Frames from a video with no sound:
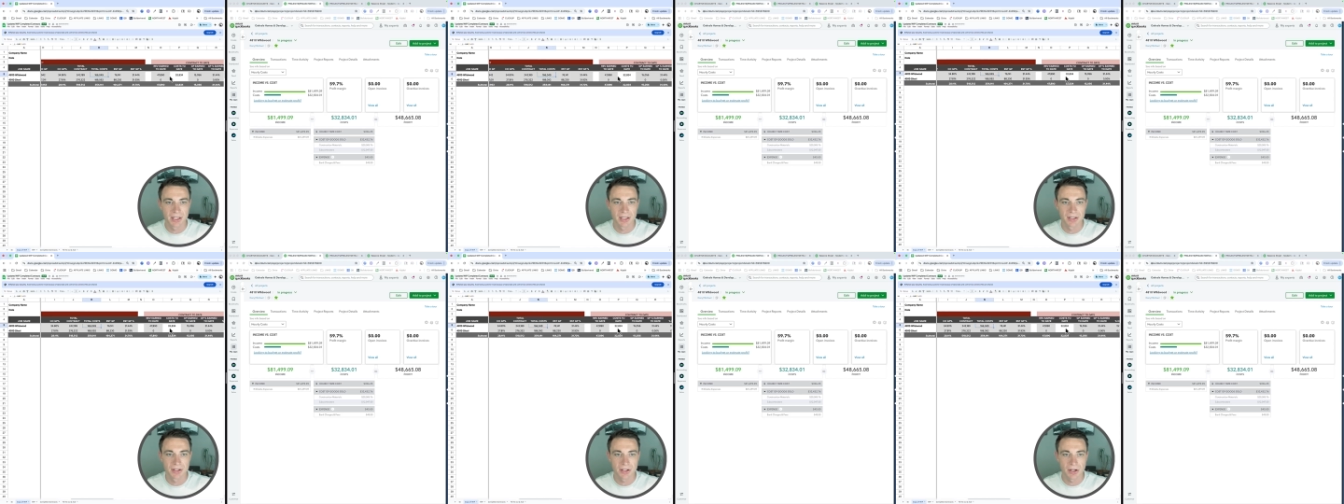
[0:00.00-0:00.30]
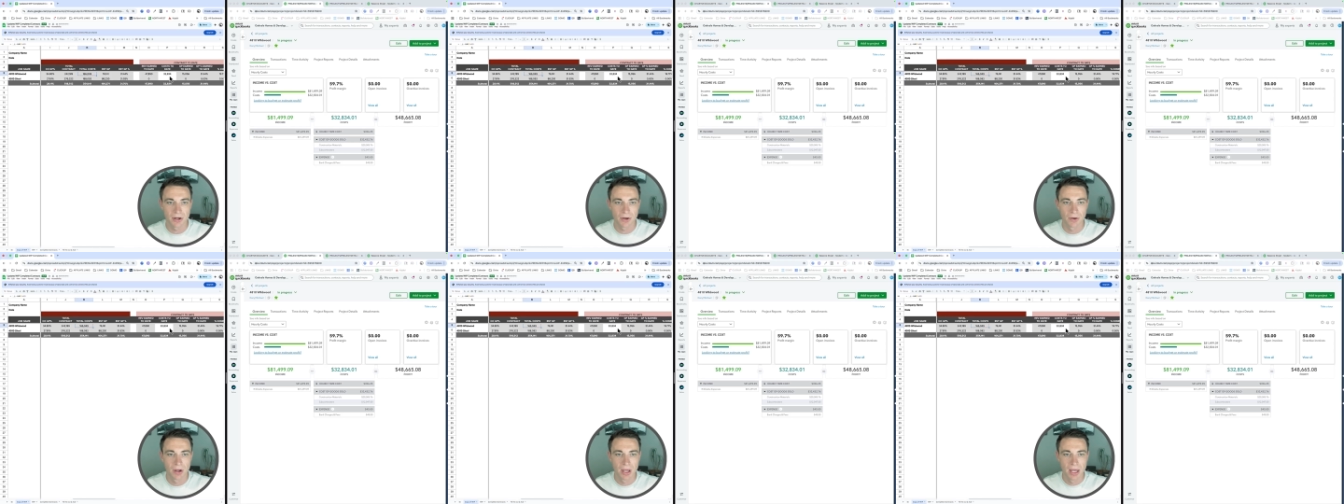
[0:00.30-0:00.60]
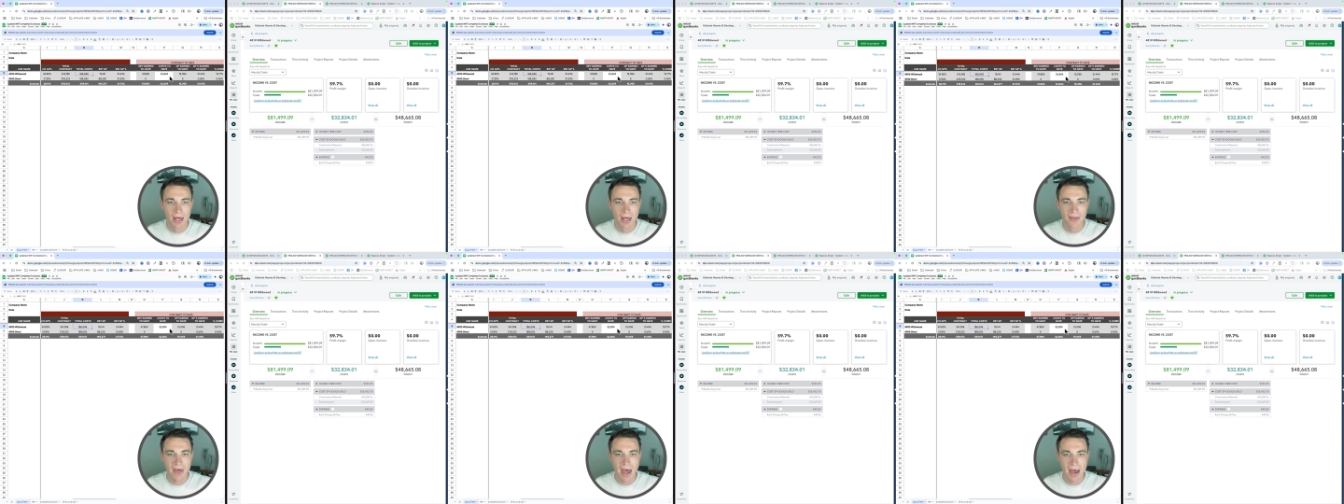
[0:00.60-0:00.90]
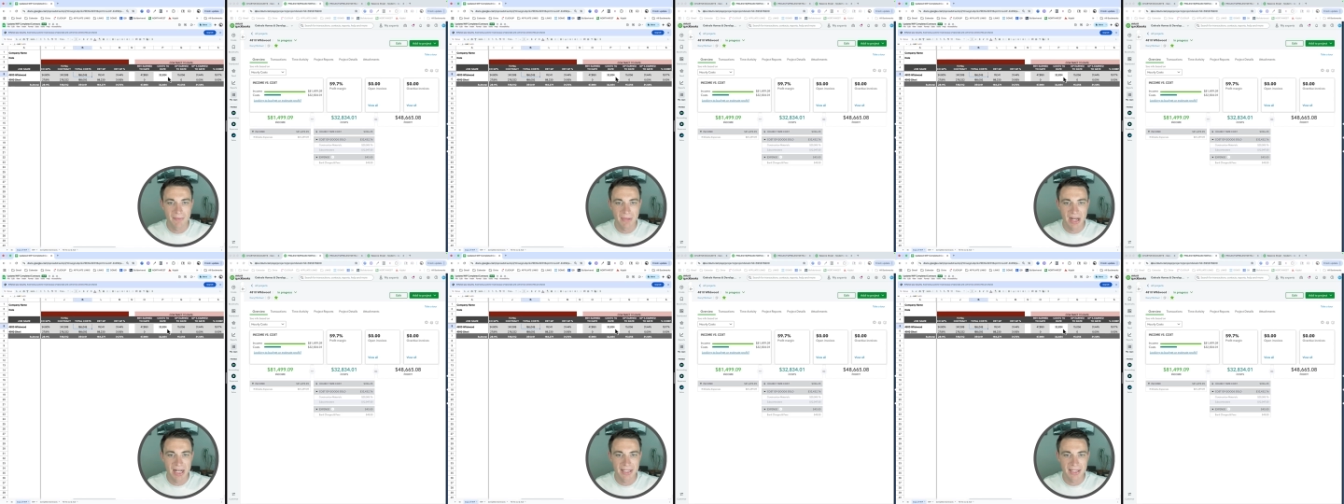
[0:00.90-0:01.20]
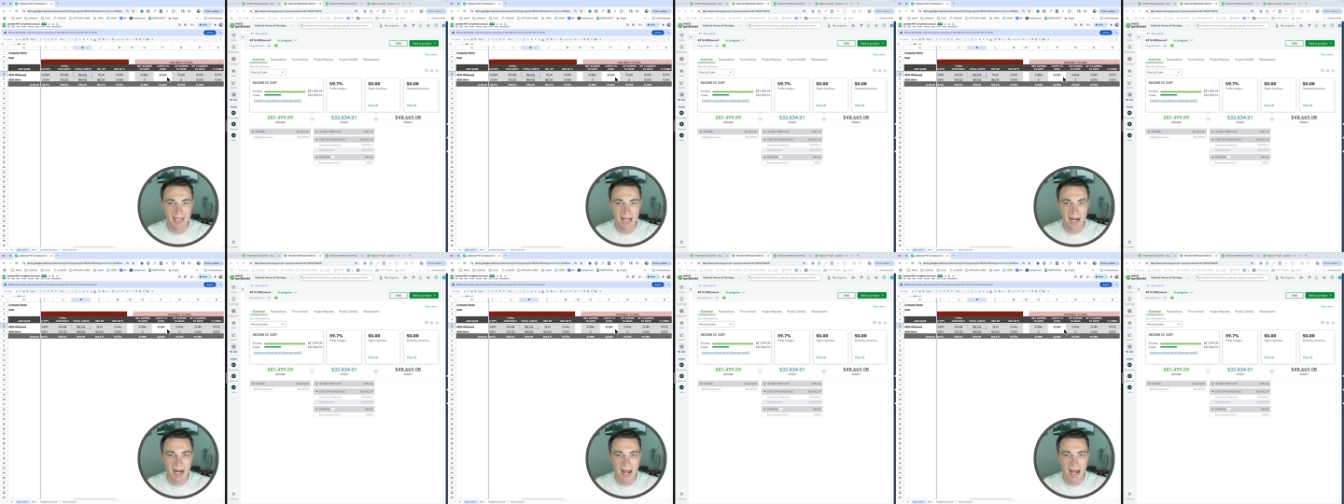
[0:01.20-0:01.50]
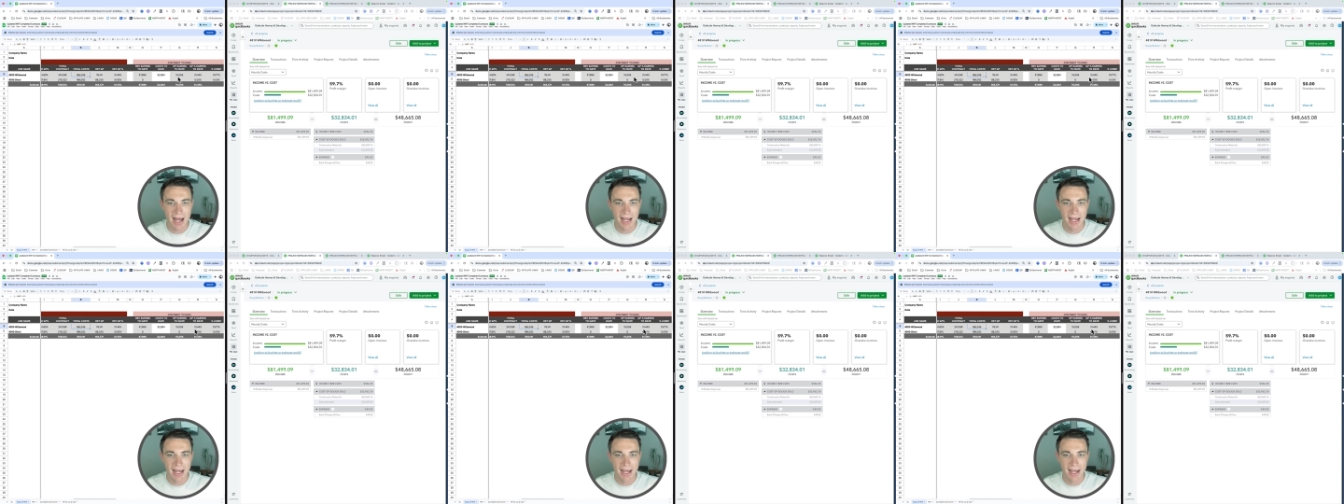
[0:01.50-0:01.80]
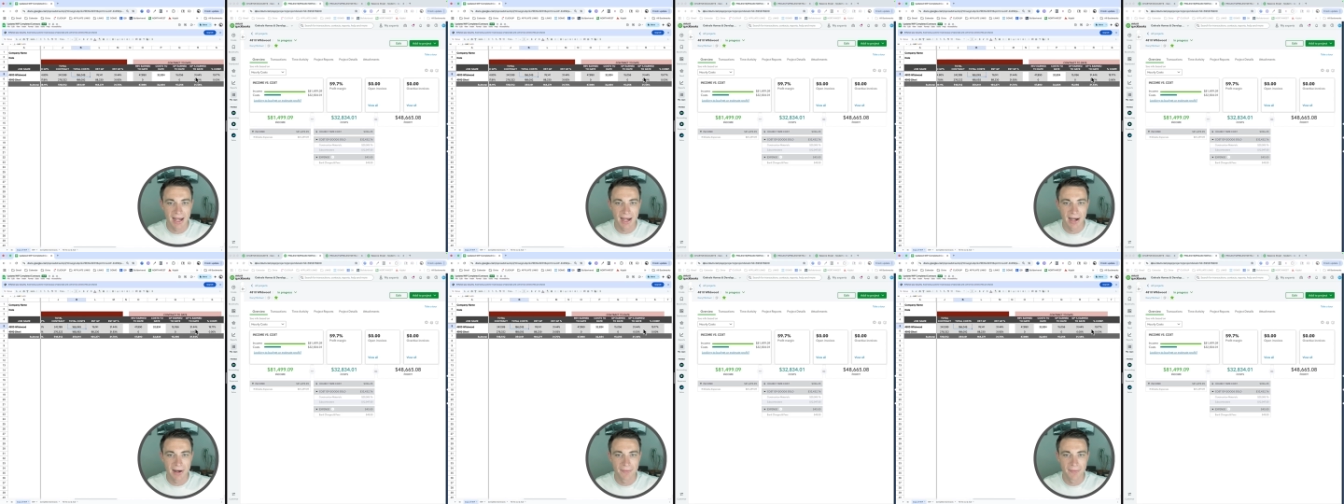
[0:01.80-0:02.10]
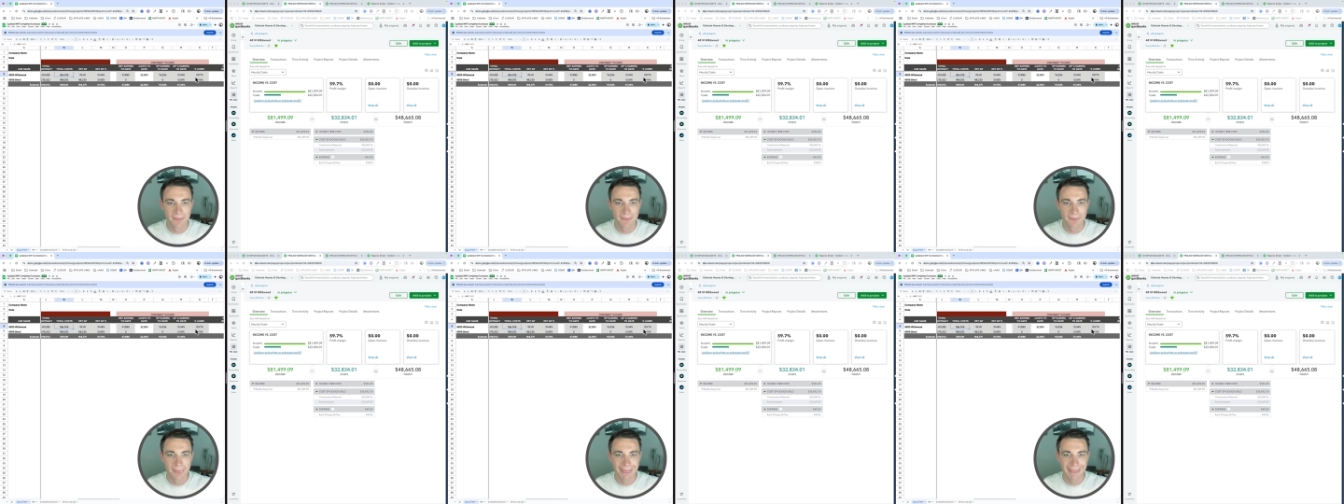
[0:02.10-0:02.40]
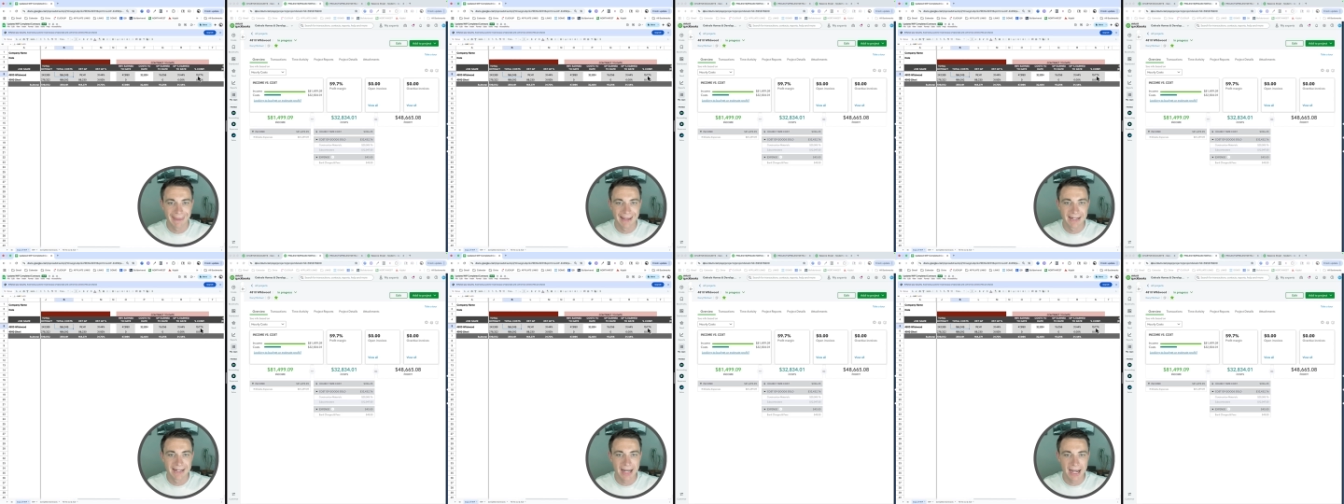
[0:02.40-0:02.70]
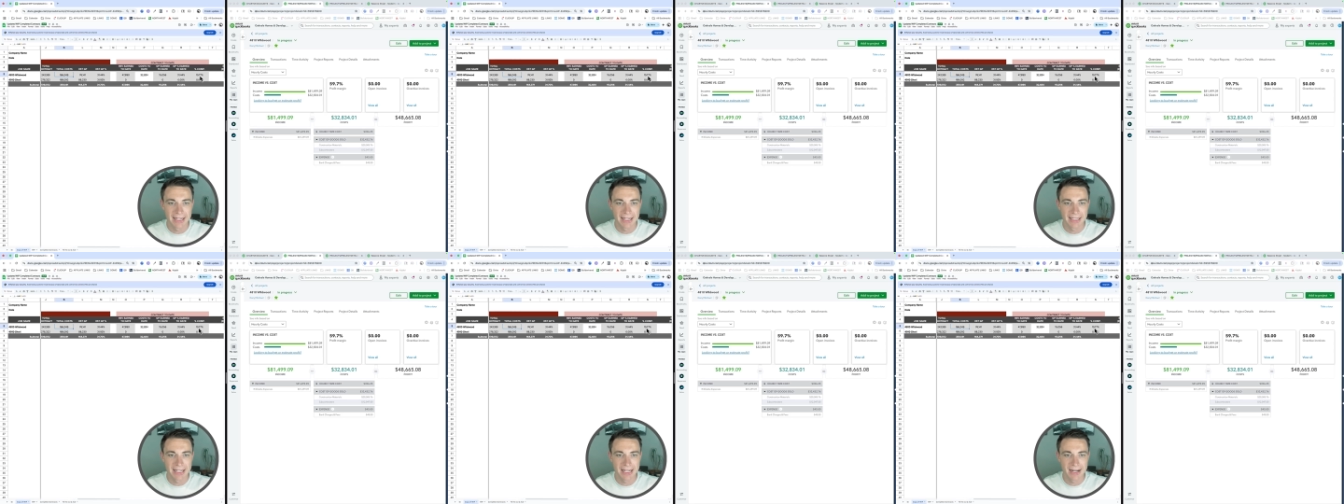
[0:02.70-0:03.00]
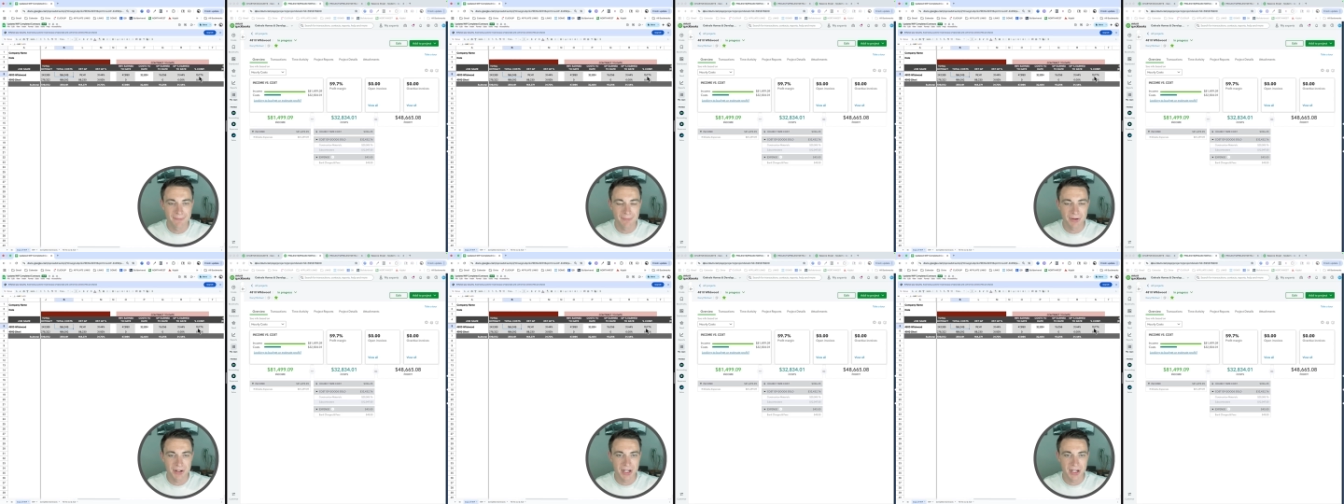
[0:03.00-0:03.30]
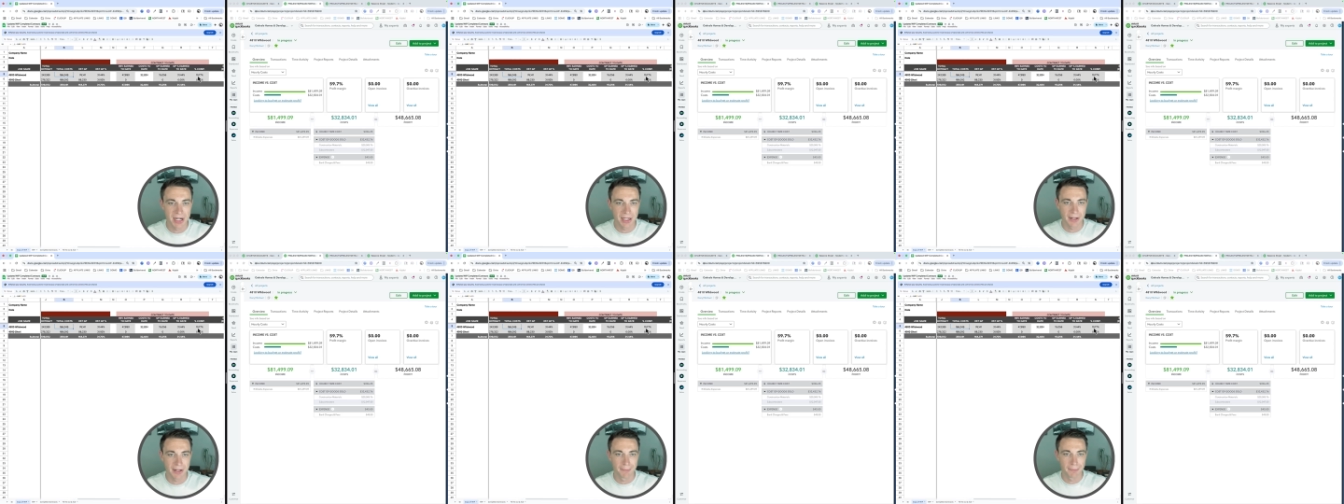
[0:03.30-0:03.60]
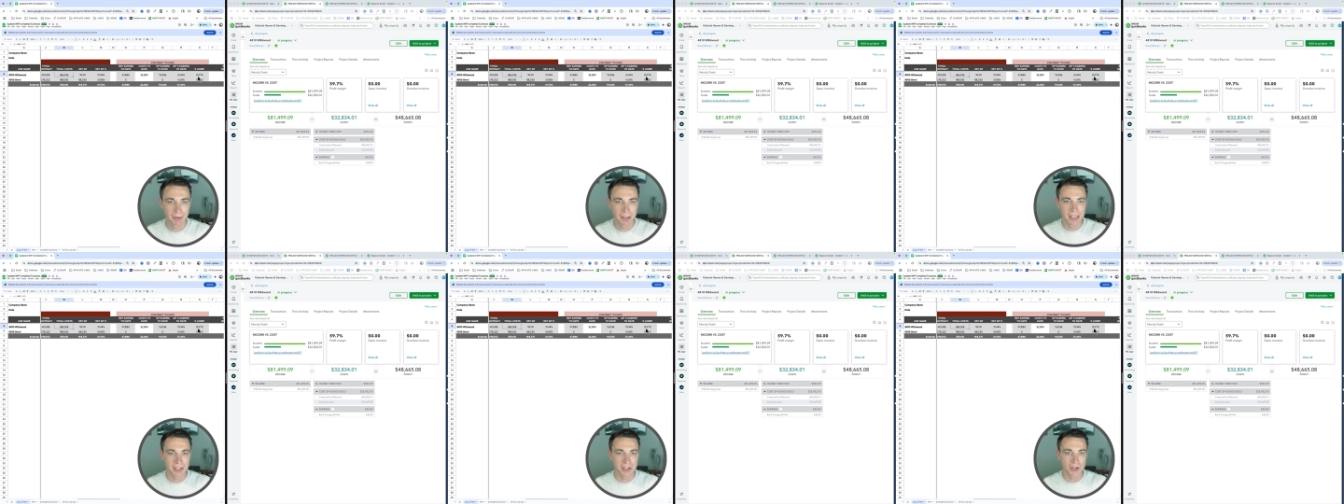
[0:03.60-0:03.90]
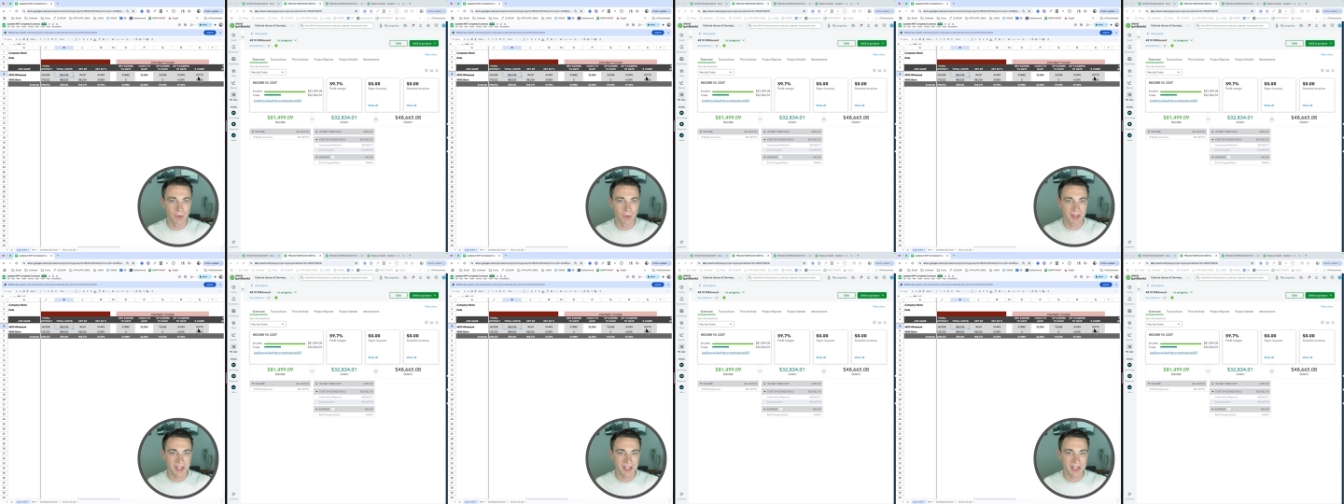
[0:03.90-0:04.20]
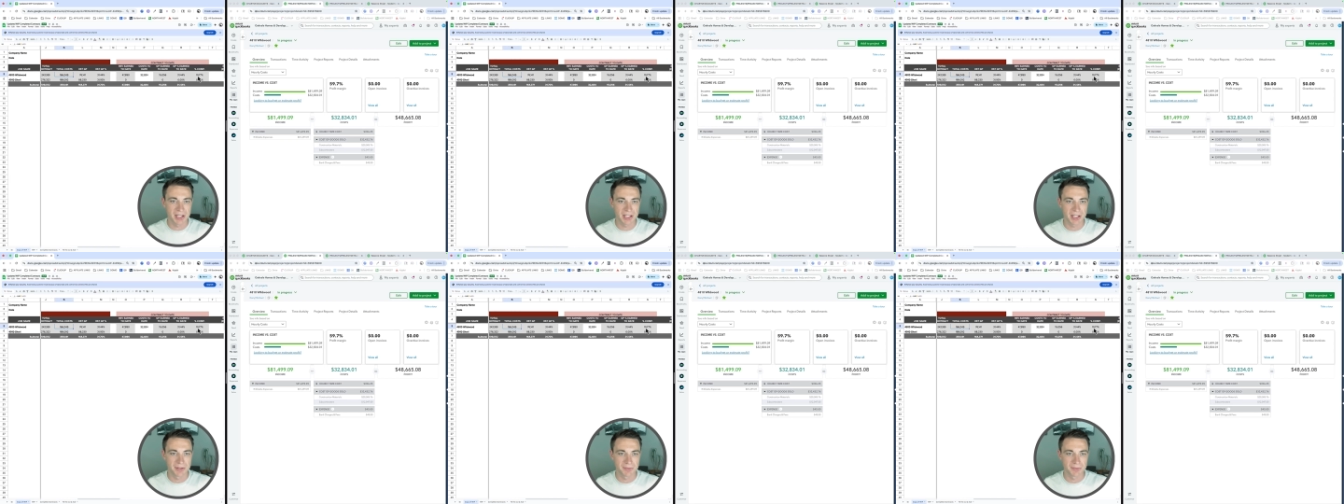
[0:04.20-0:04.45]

And so that means that I am 19% complete. So what the system's